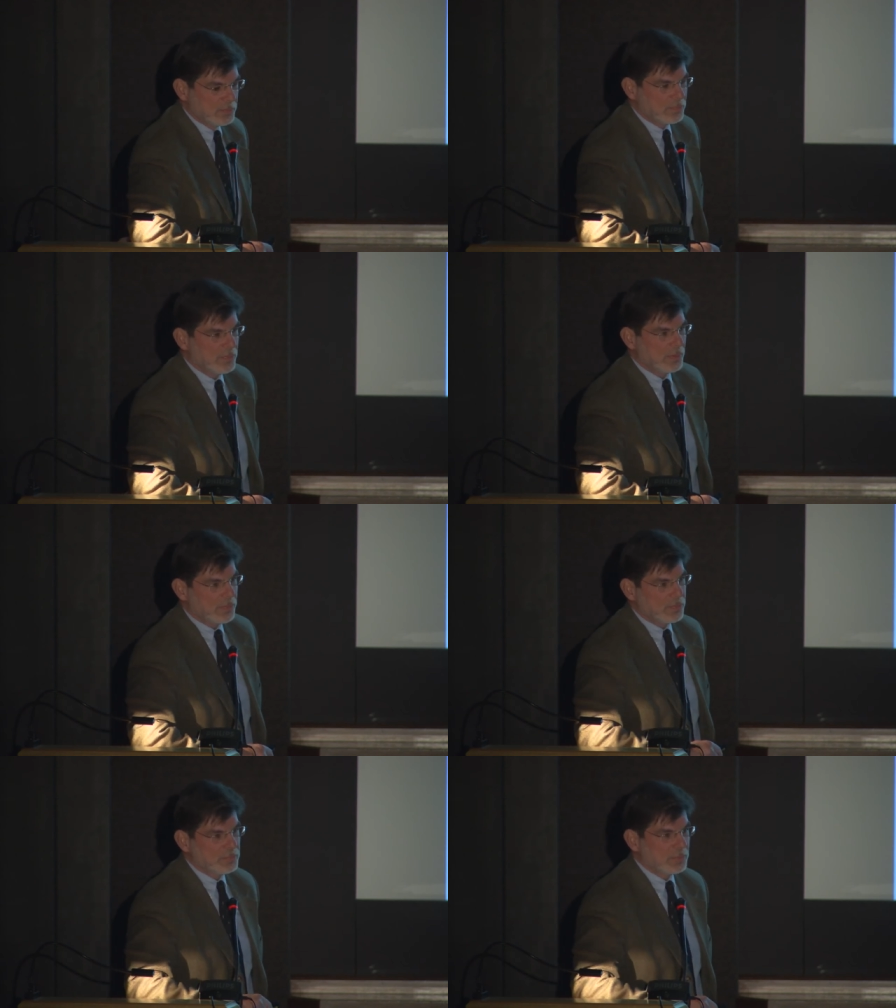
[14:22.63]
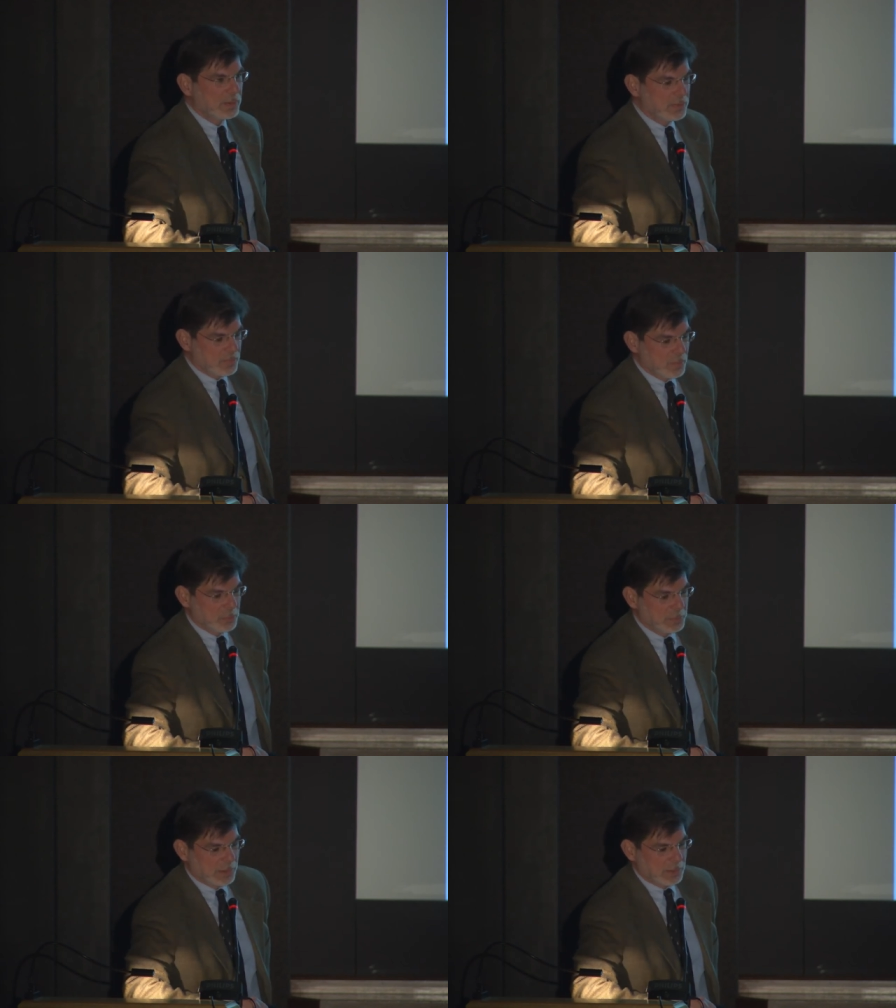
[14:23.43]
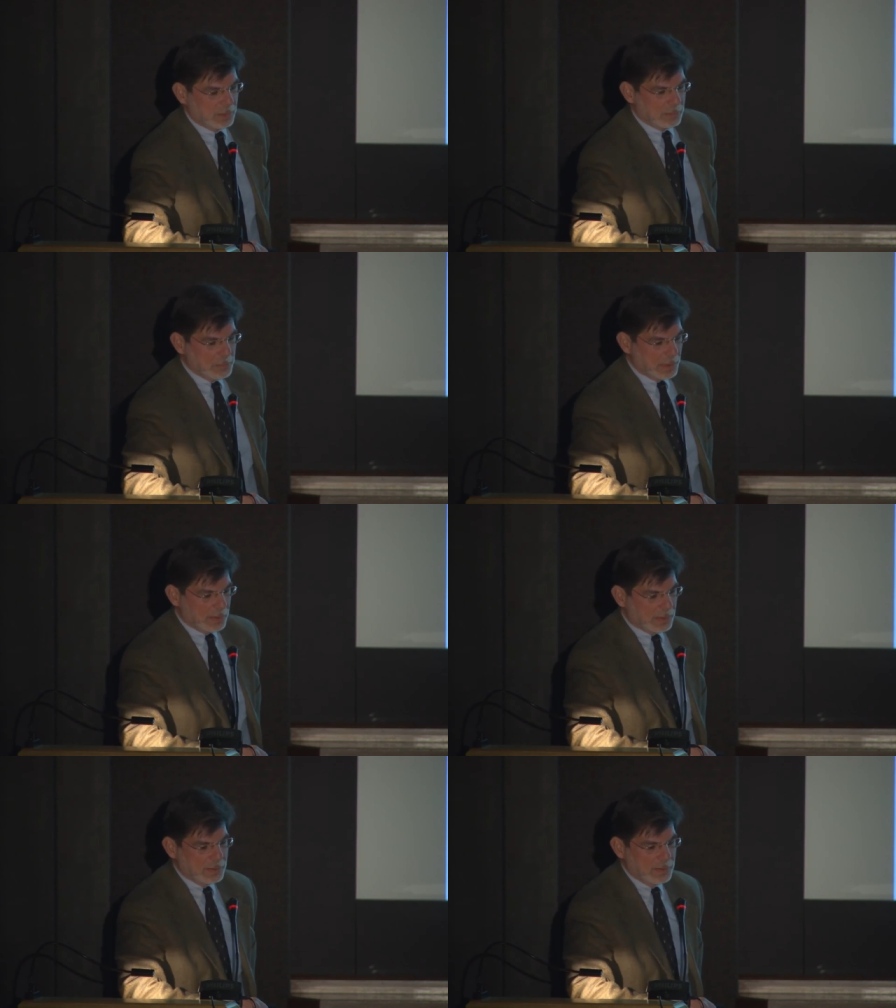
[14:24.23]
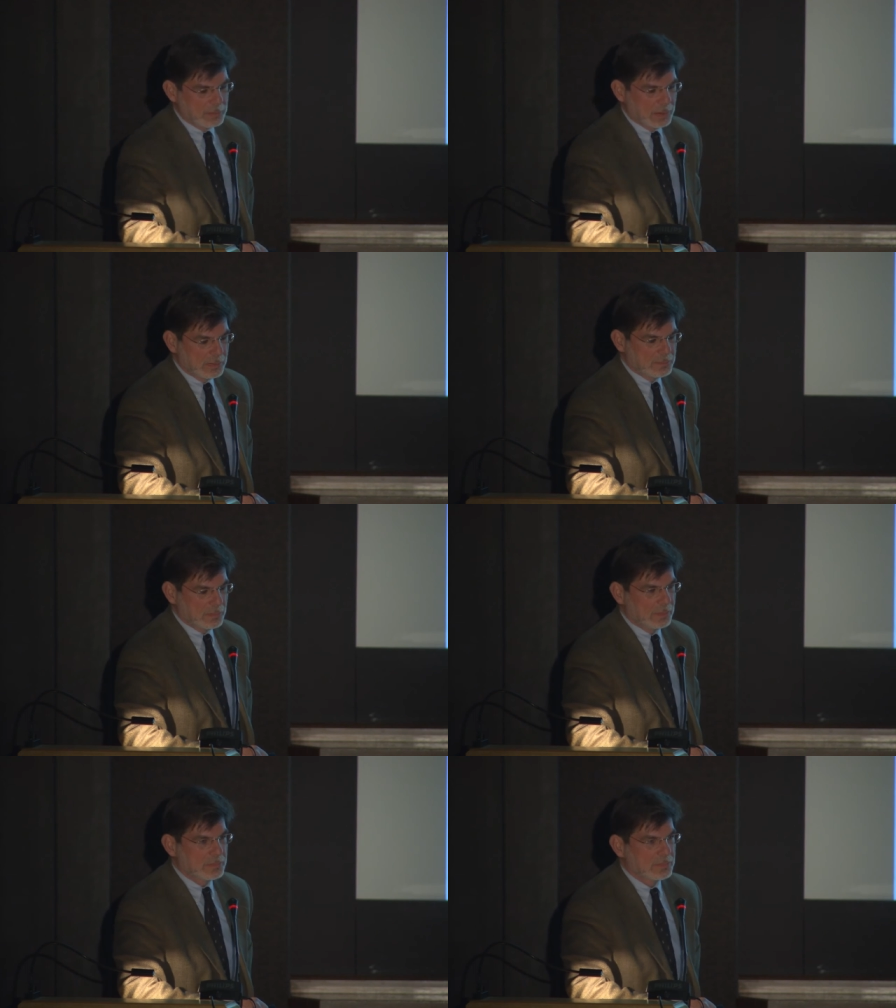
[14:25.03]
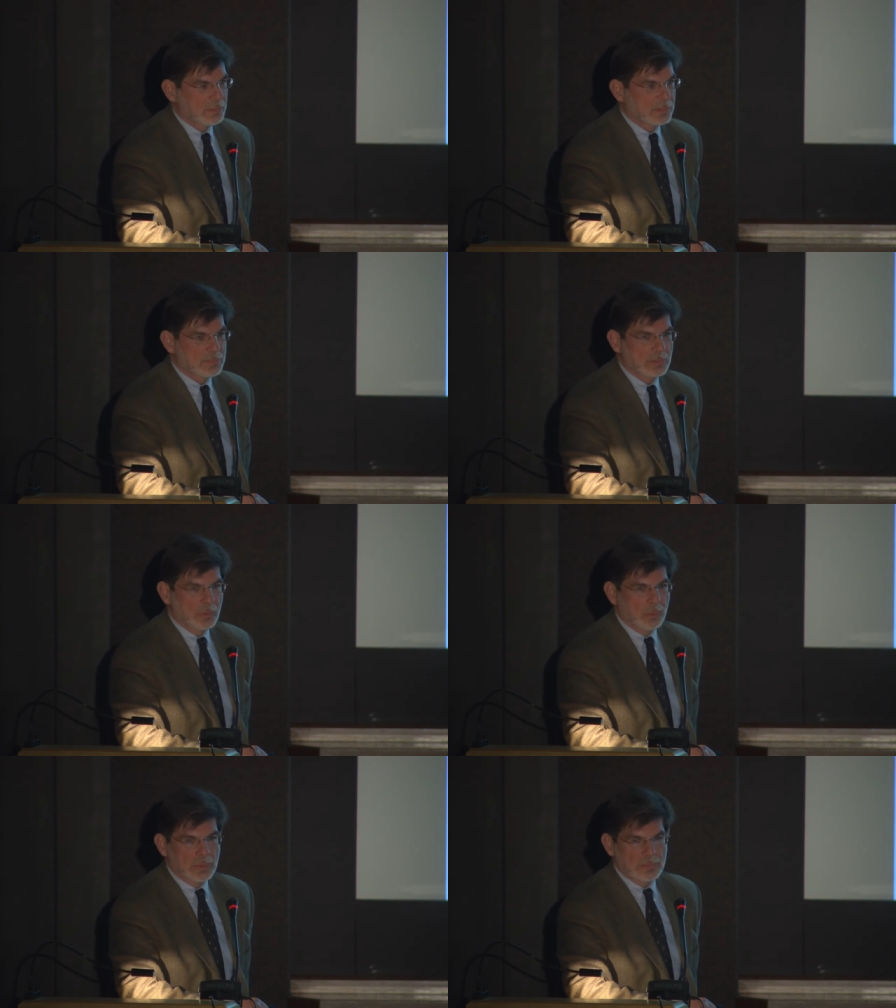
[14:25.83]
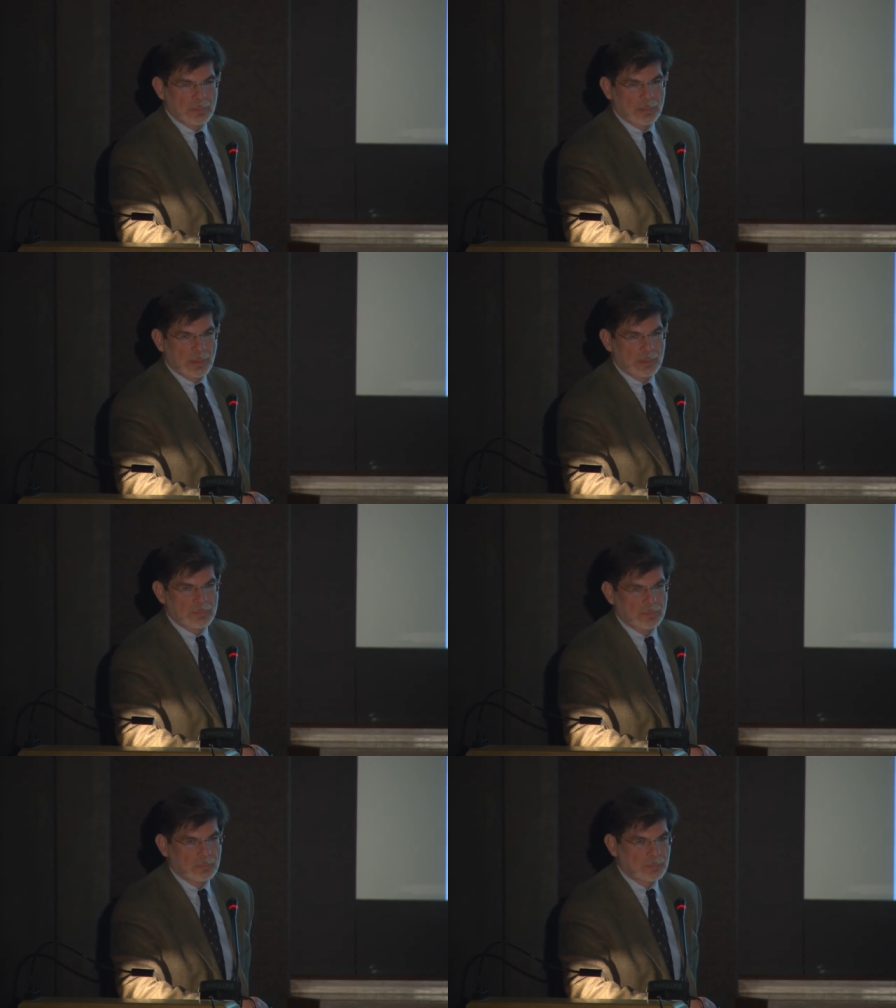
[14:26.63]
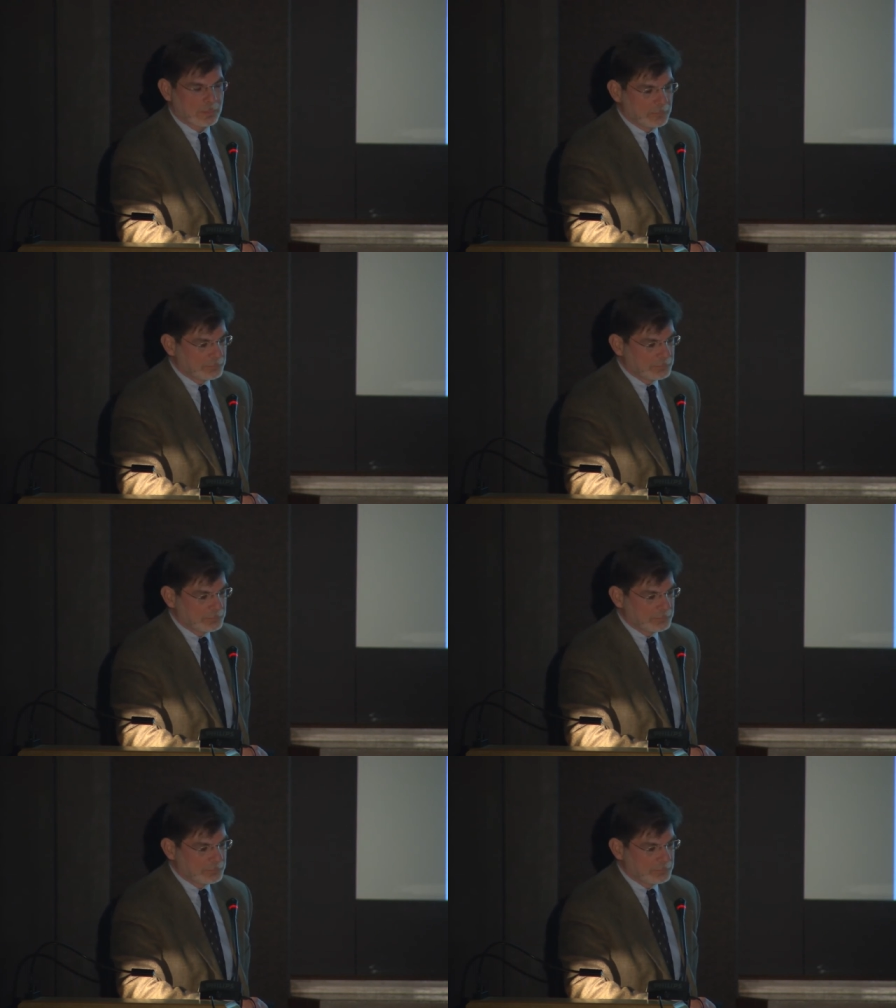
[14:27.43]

we'll see that the field is dominated by academic research. It's knowledge intensive.